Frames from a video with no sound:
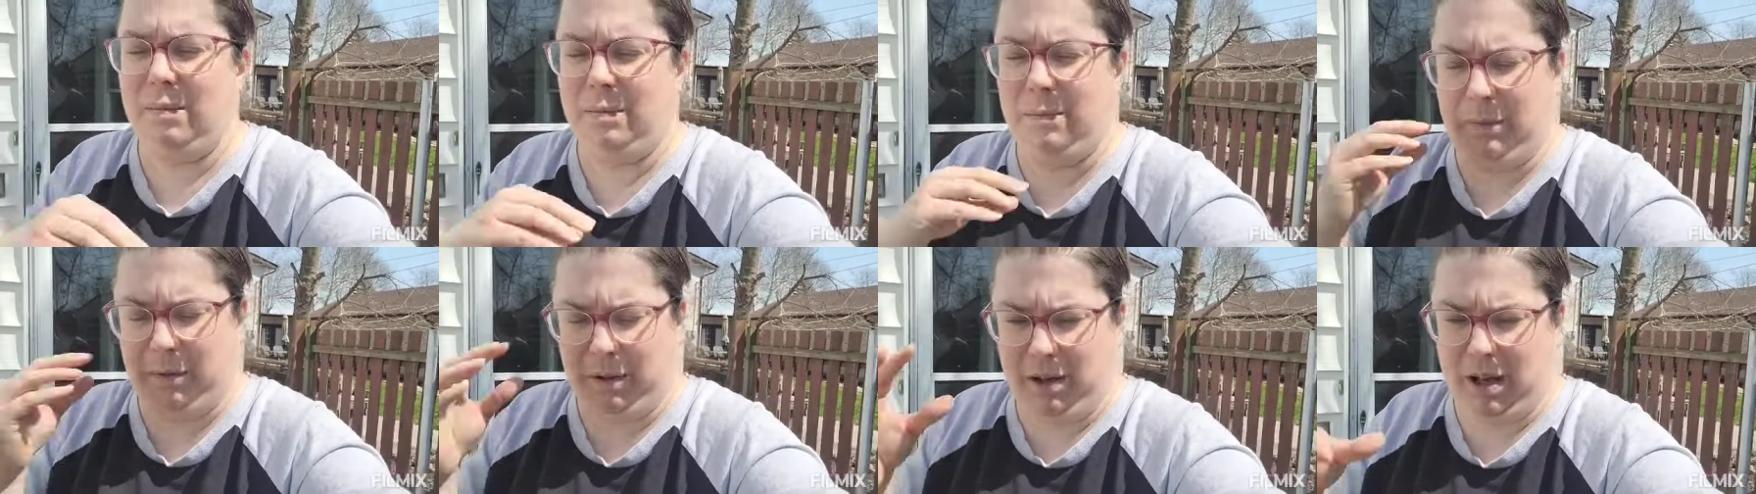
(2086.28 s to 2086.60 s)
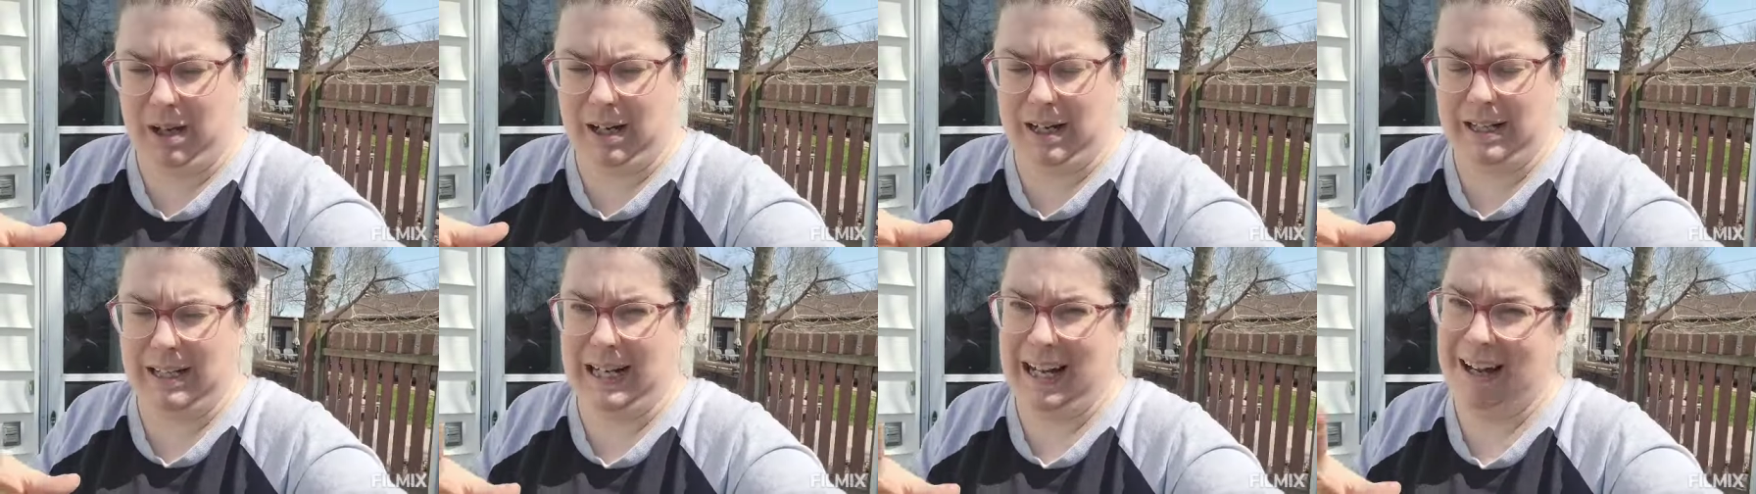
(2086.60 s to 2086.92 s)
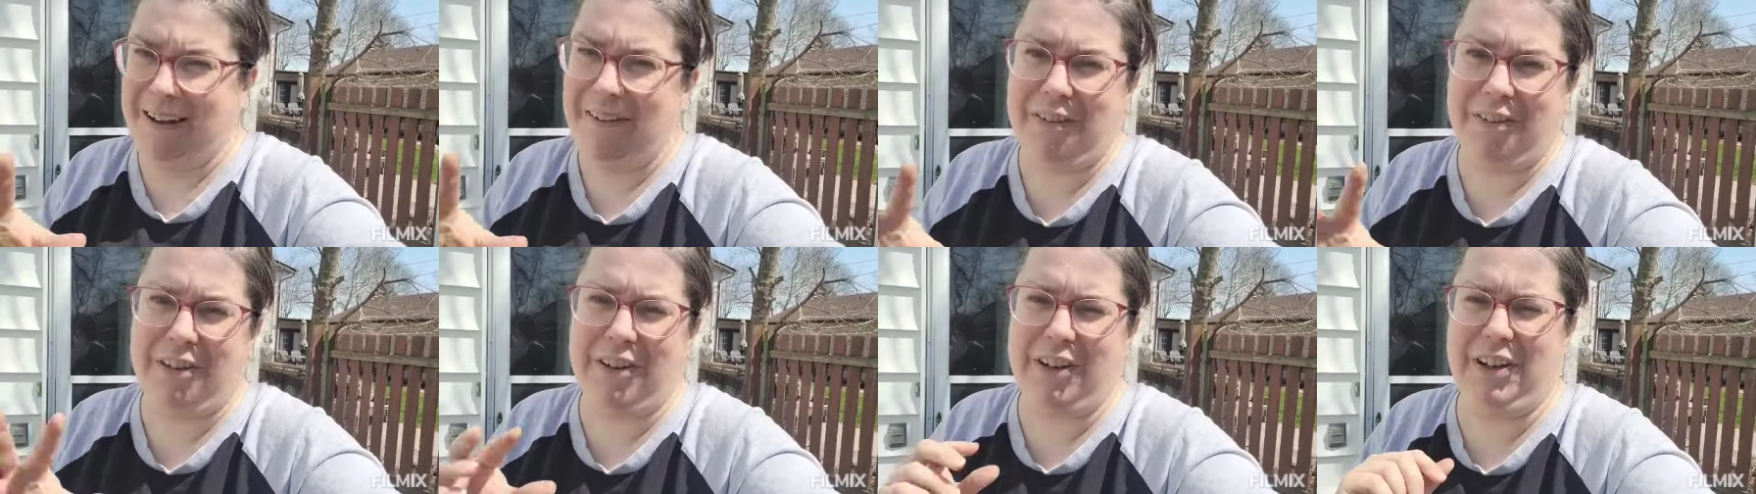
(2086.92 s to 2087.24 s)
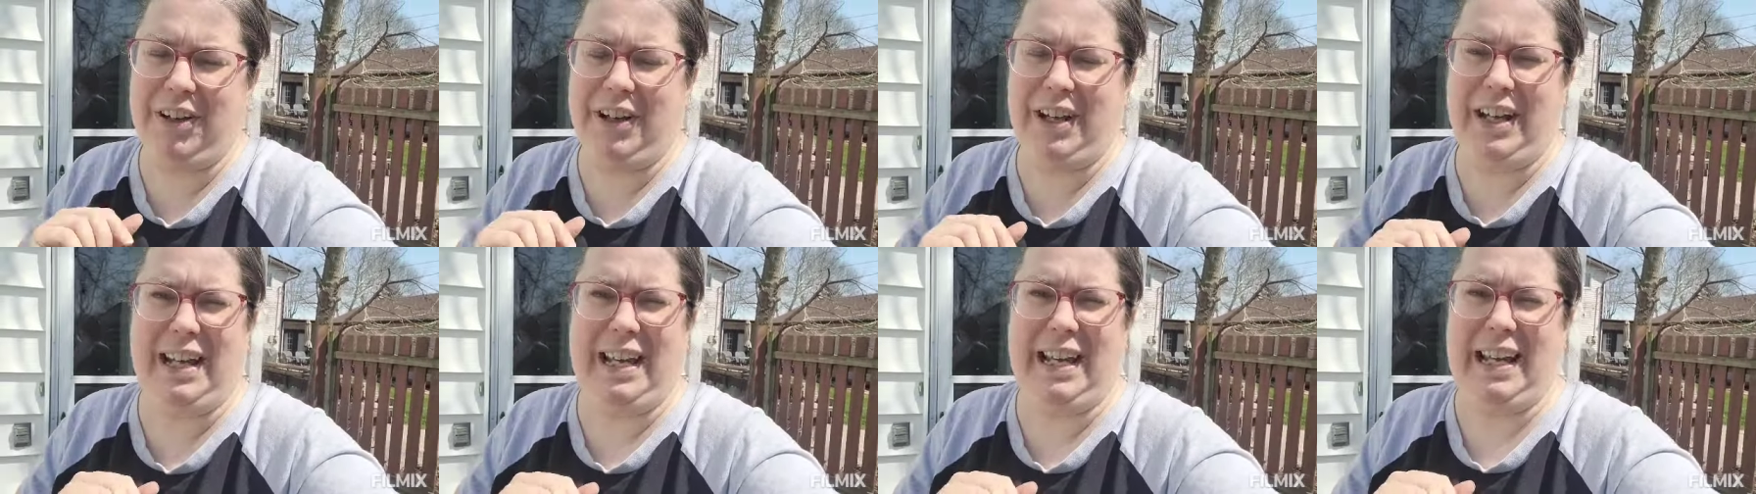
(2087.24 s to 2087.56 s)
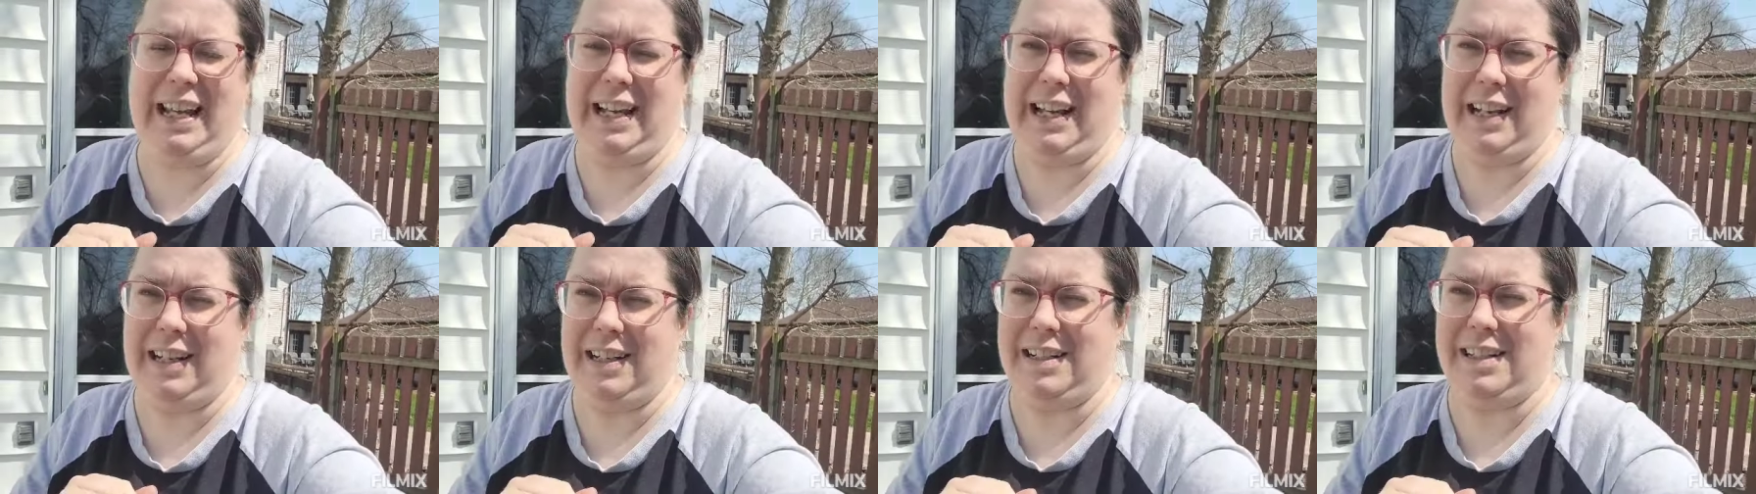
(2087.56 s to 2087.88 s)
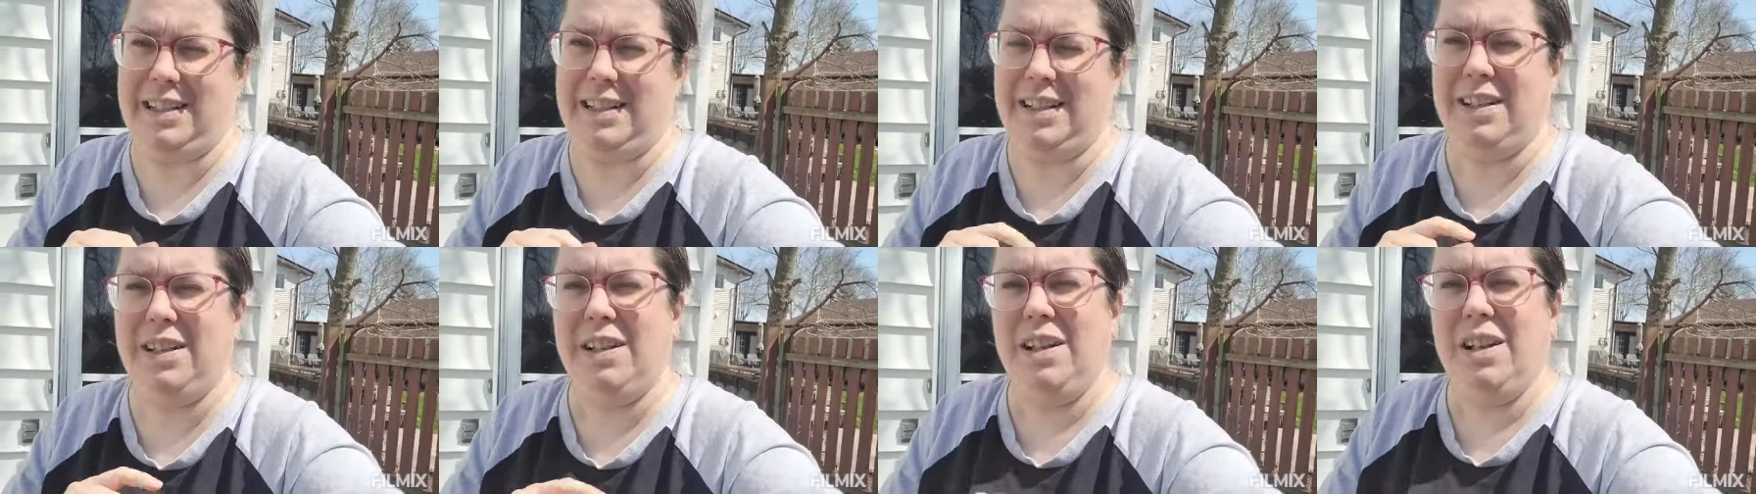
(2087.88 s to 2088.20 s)
long enough. And
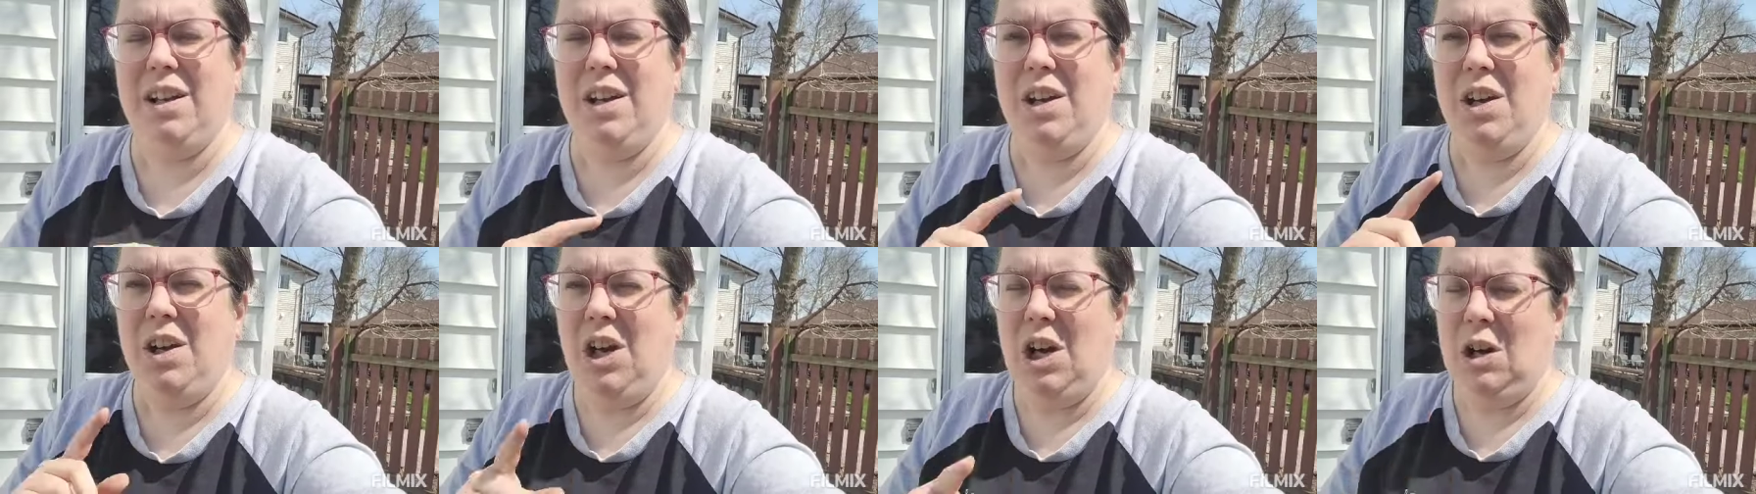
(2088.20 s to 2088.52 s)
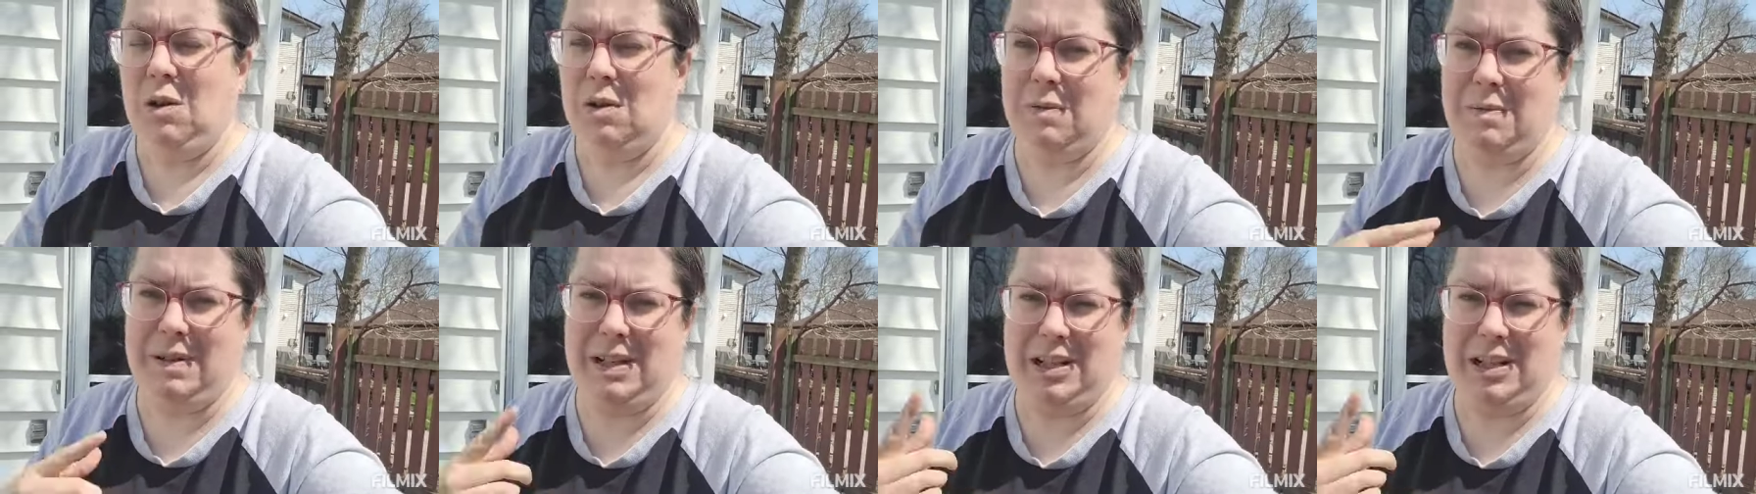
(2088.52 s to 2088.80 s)
when